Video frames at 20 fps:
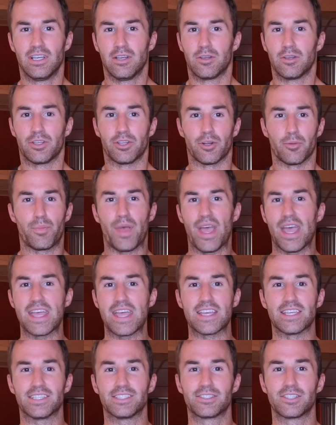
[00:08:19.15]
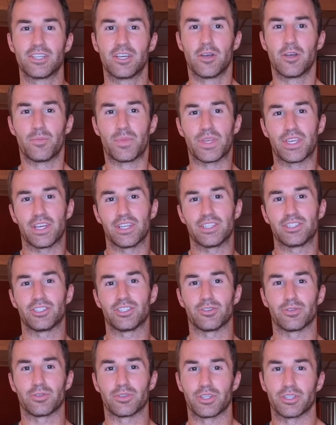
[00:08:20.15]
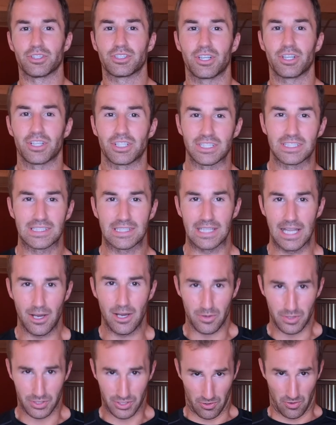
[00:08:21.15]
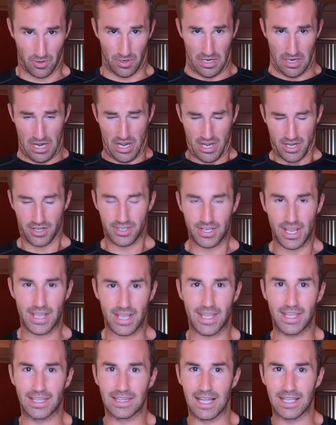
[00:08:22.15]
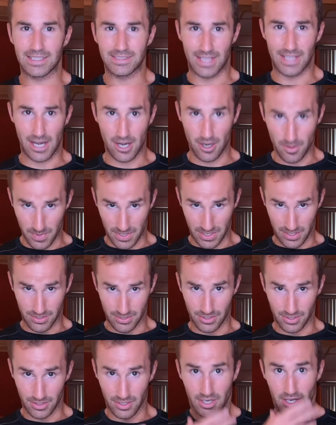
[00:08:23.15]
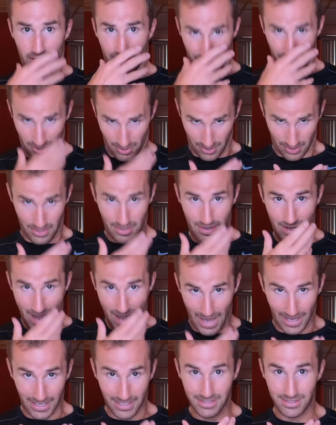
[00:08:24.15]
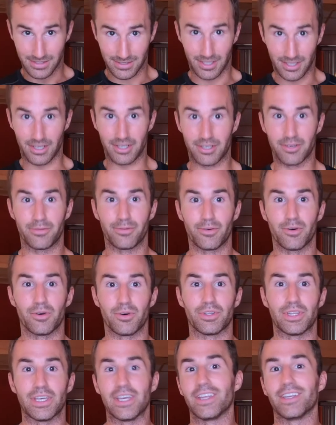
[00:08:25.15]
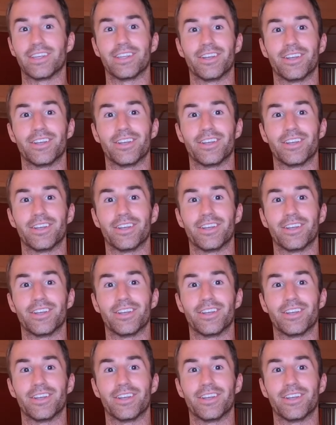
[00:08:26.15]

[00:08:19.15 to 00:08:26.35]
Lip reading: your pace because you're starting to slouch, or you're taking in less air because your neck is starting to fold in.